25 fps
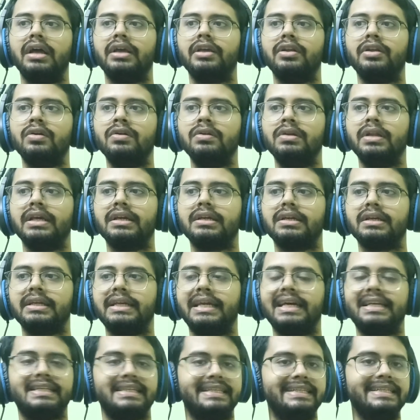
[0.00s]
you know,
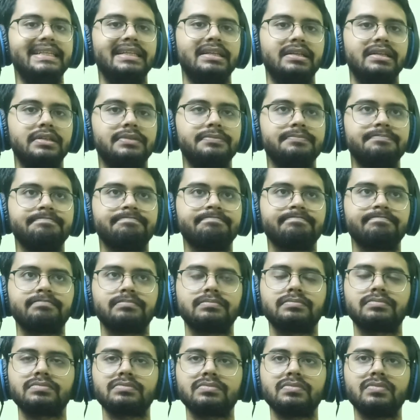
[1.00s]
like get healed,
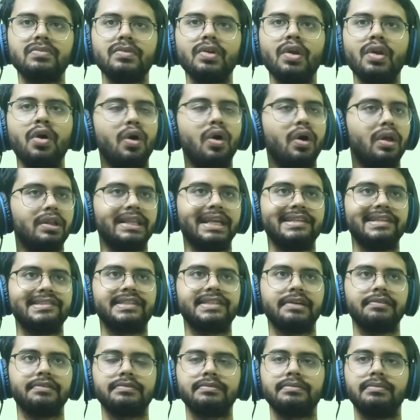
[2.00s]
all that
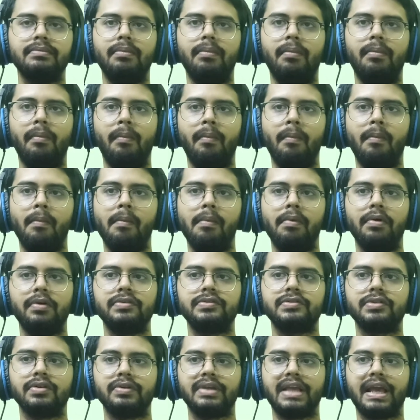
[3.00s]
stuff.
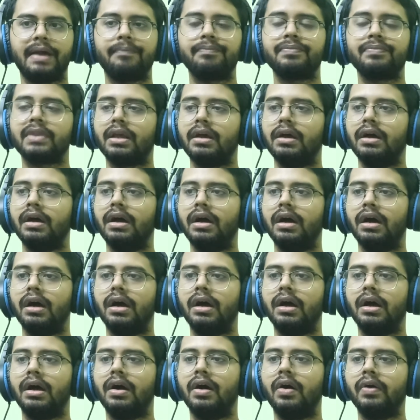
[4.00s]
So
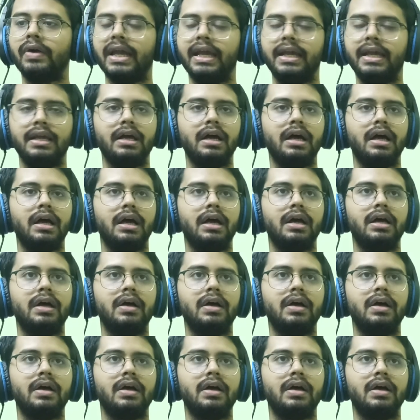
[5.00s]
yeah, okay,